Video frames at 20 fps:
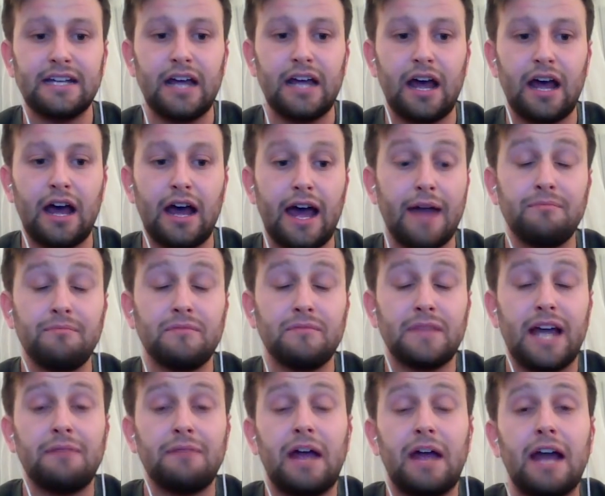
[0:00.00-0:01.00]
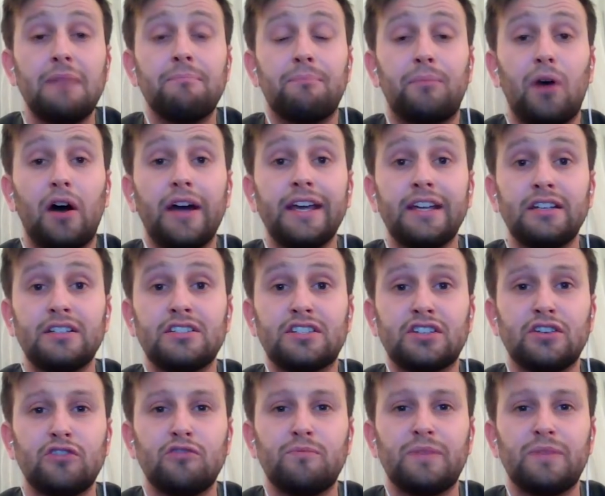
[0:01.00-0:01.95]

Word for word: uh, and, and, and Bayern too,